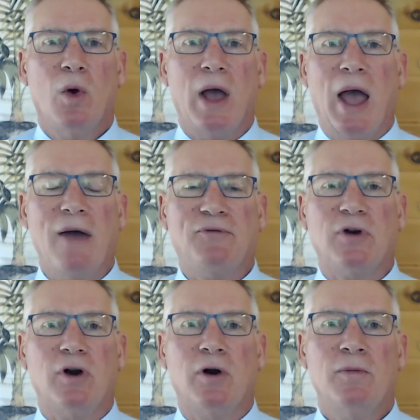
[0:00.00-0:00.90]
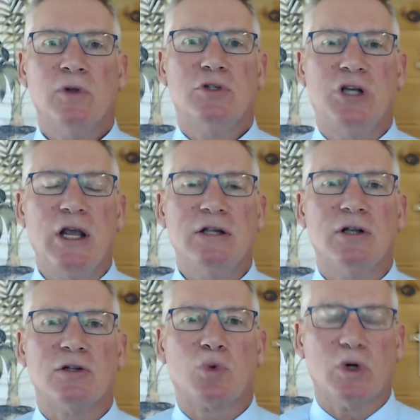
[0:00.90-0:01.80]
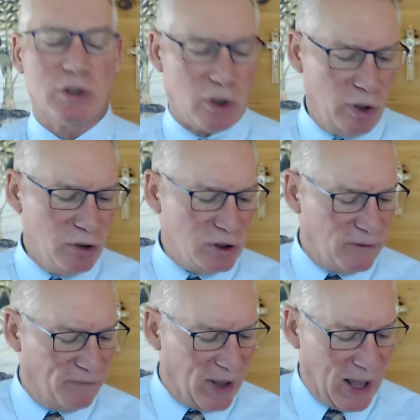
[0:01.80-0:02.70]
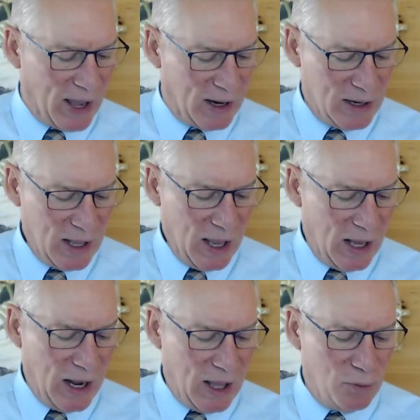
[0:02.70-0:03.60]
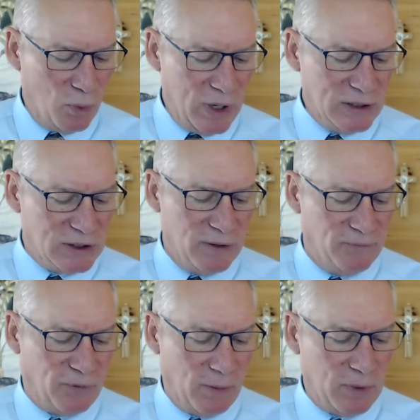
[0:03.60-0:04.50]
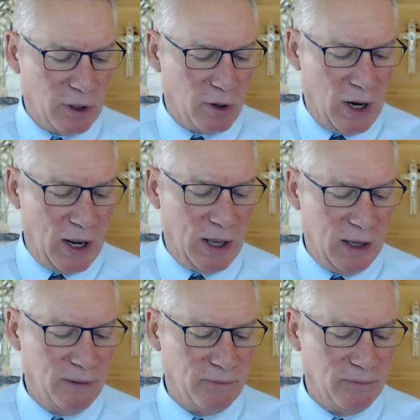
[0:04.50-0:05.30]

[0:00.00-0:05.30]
after Jesus was crucified and had risen from the grave.